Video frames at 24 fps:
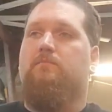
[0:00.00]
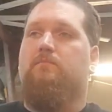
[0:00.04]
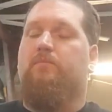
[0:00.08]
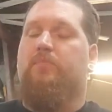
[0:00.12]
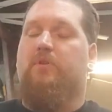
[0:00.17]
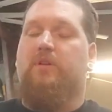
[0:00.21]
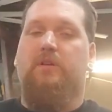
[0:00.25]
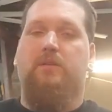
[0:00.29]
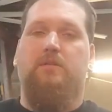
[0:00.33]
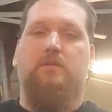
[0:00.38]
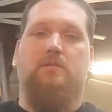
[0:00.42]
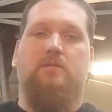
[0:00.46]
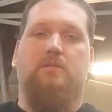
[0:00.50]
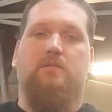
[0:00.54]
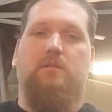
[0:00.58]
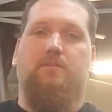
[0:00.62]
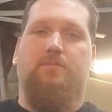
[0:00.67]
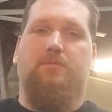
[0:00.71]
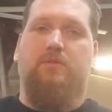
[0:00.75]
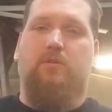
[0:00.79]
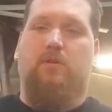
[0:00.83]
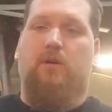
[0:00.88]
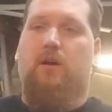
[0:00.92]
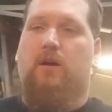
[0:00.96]
please
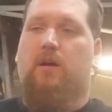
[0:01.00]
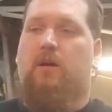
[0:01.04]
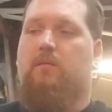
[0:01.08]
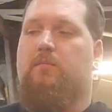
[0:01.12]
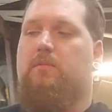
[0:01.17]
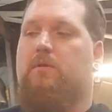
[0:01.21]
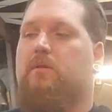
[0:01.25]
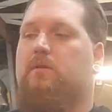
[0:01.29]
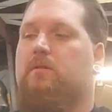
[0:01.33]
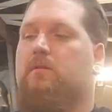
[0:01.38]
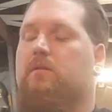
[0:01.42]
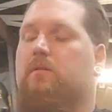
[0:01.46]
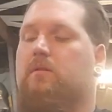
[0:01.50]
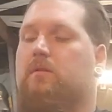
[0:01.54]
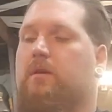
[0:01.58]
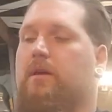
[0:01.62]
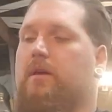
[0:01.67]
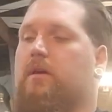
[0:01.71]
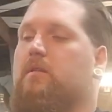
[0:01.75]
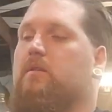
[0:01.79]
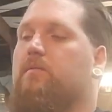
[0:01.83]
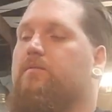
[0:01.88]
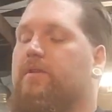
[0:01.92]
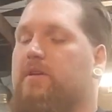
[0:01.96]
subscribe,
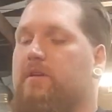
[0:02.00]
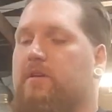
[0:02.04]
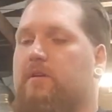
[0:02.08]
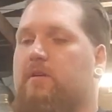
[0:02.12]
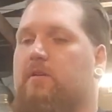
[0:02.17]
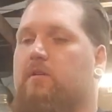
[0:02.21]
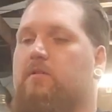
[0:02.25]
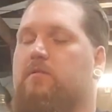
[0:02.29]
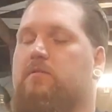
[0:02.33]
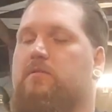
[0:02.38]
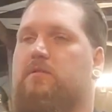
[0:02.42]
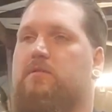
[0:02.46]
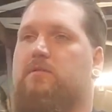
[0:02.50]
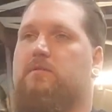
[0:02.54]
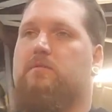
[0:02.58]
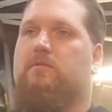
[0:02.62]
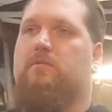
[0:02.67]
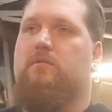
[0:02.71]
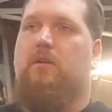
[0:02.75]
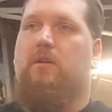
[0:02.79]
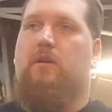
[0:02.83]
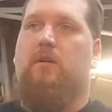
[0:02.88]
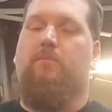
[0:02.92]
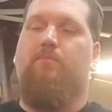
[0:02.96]
like the videos,
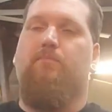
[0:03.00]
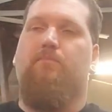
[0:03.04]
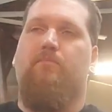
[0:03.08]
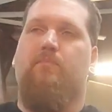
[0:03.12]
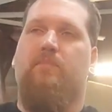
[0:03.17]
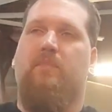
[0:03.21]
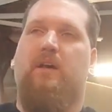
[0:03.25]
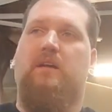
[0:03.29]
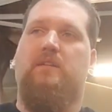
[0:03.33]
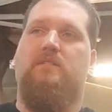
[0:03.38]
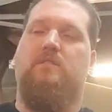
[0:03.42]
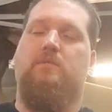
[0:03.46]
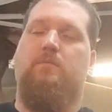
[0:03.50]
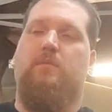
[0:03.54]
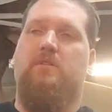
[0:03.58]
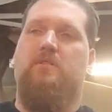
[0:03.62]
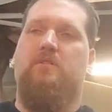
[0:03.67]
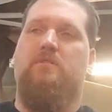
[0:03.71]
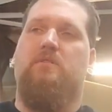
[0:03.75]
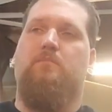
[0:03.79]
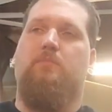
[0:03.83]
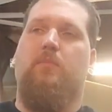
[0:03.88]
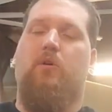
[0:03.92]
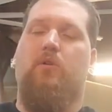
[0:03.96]
you know, not so much
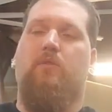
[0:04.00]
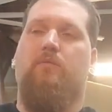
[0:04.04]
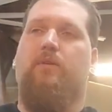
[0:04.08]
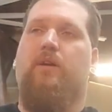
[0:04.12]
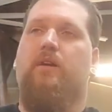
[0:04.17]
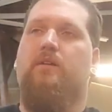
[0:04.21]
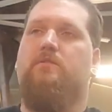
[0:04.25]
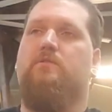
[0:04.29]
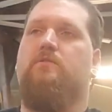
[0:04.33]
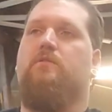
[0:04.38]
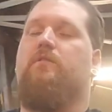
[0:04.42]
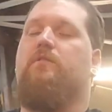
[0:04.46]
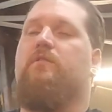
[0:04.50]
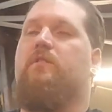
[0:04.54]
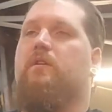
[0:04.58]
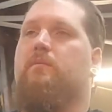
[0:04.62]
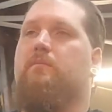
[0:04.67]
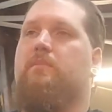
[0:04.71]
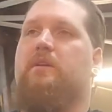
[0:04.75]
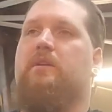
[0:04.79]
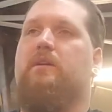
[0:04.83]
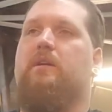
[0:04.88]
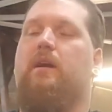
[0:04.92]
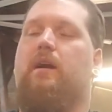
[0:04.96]
as a motivational thing,
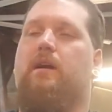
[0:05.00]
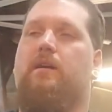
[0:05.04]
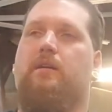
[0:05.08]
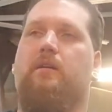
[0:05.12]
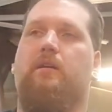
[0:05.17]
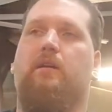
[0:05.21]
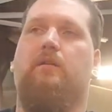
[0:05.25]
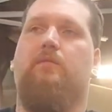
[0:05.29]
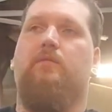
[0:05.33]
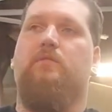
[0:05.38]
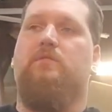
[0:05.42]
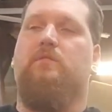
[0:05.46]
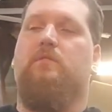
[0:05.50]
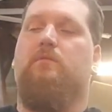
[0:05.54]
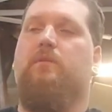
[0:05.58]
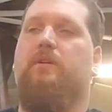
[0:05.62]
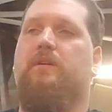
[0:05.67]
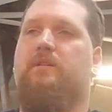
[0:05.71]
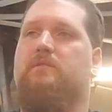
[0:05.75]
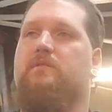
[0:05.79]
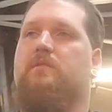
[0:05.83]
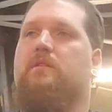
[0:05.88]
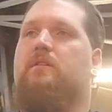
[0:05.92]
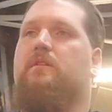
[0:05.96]
but to kind of give us a
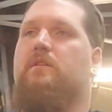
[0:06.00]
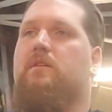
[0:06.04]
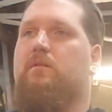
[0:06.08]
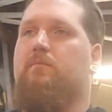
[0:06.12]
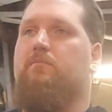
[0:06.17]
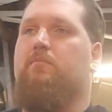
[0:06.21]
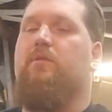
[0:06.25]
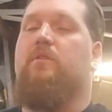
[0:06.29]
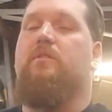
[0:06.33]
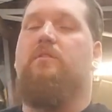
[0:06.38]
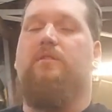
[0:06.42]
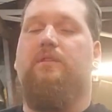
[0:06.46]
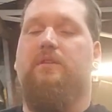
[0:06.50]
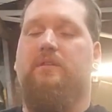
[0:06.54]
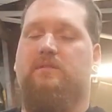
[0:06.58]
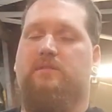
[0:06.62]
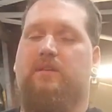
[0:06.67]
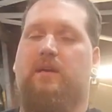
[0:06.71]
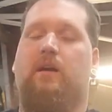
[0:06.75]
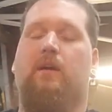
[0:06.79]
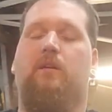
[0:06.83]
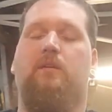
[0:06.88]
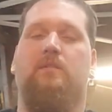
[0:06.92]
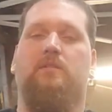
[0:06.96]
reason to keep putting these
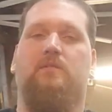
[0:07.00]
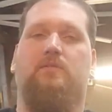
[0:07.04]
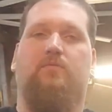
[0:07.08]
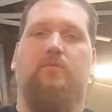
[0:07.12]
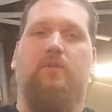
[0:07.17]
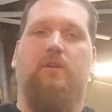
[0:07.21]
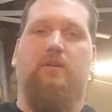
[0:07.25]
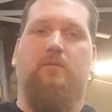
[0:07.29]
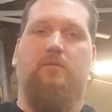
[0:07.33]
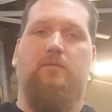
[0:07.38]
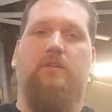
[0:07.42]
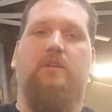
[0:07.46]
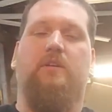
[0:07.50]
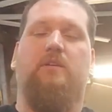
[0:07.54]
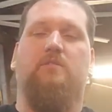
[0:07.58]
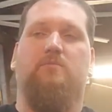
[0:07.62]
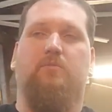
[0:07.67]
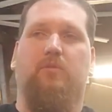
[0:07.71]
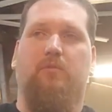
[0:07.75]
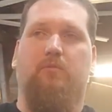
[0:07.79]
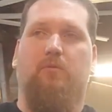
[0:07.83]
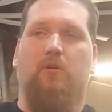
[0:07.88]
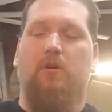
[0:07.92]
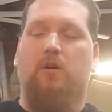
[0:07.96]
out as frequently as
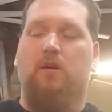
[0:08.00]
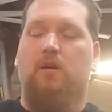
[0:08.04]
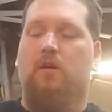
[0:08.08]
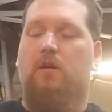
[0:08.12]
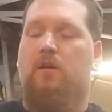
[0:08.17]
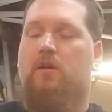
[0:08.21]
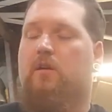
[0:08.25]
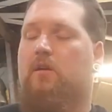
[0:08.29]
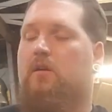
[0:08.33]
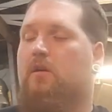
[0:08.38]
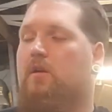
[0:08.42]
we were.